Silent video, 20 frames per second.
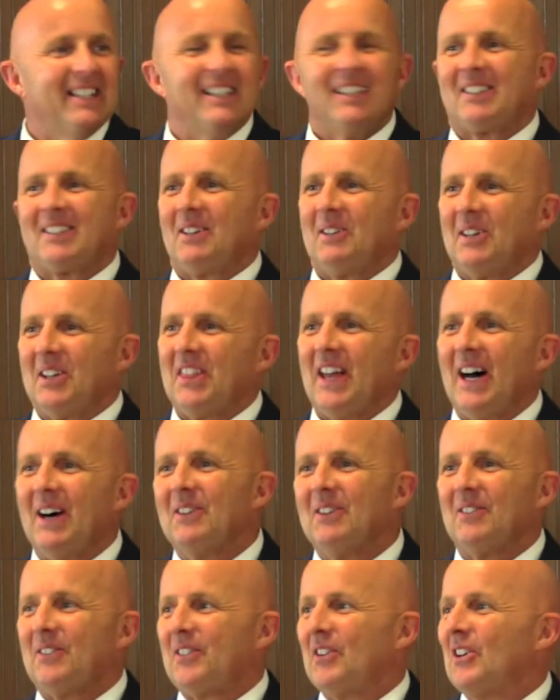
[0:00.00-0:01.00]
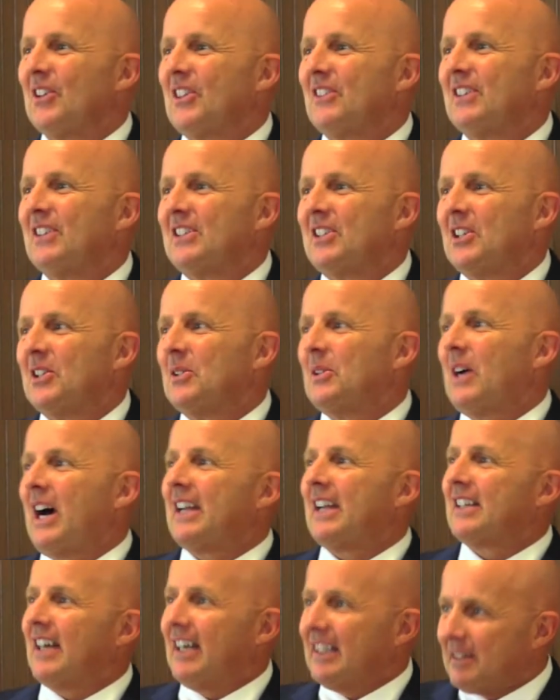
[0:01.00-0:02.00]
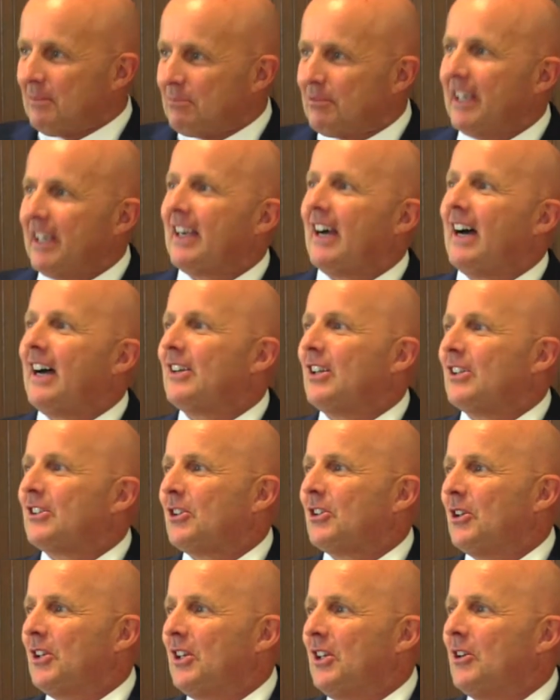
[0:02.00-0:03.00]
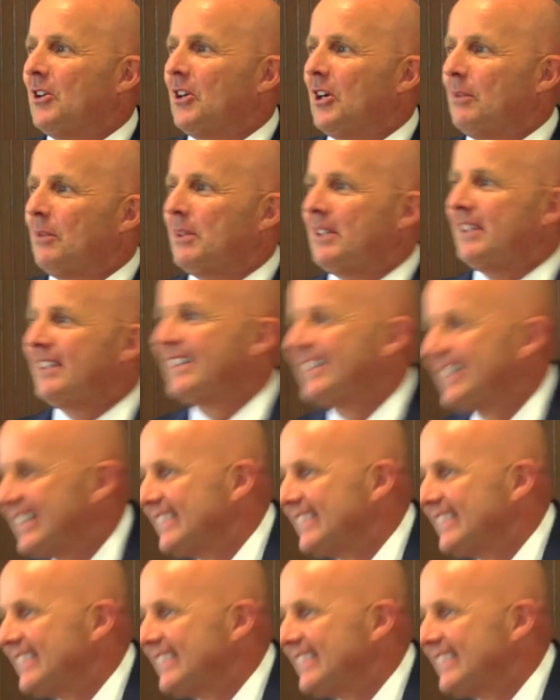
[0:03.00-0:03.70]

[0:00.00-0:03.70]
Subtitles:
So without further ado, I'd like to bring on Attorney Urban.